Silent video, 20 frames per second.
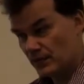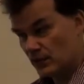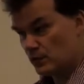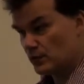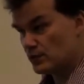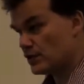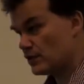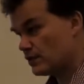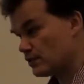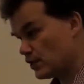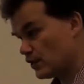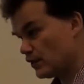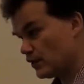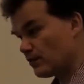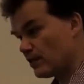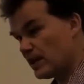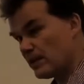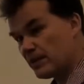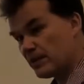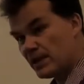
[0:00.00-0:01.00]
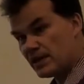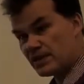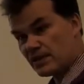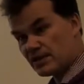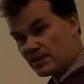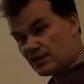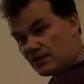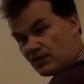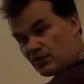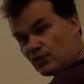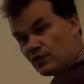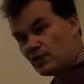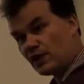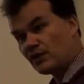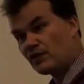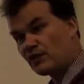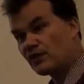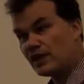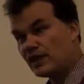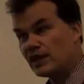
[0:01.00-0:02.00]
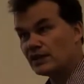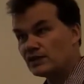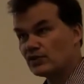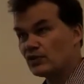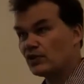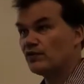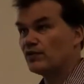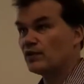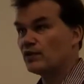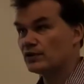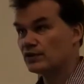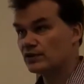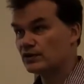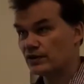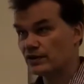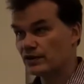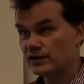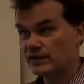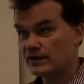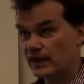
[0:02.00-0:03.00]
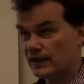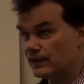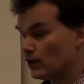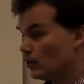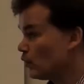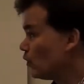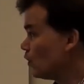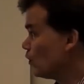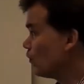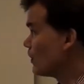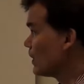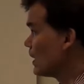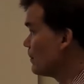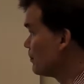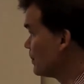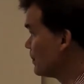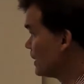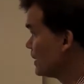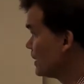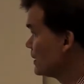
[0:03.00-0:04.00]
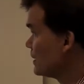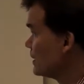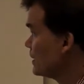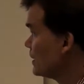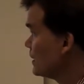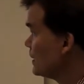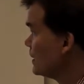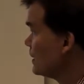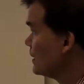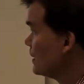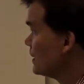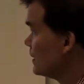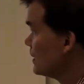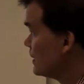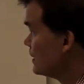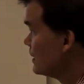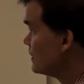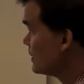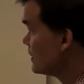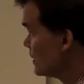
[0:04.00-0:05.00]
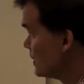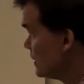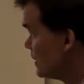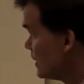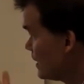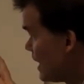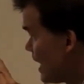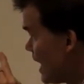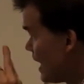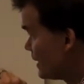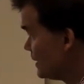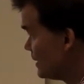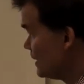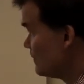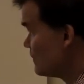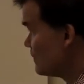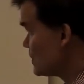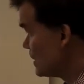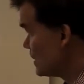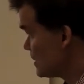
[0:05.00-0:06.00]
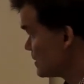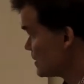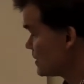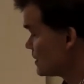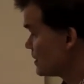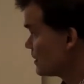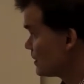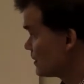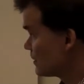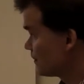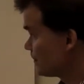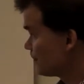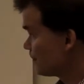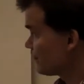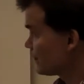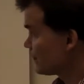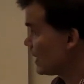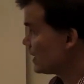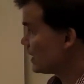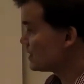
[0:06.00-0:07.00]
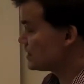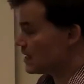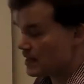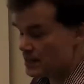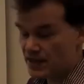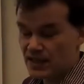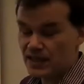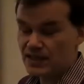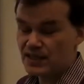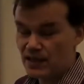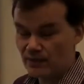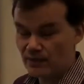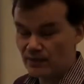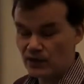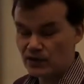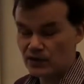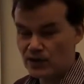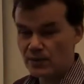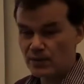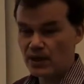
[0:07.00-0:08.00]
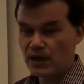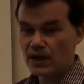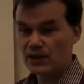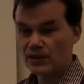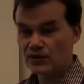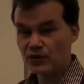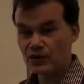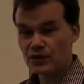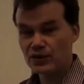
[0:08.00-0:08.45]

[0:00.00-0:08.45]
user served by base stations 2 and 3, and so forth. So these are overlapping active sets. Actually, it's somewhat similar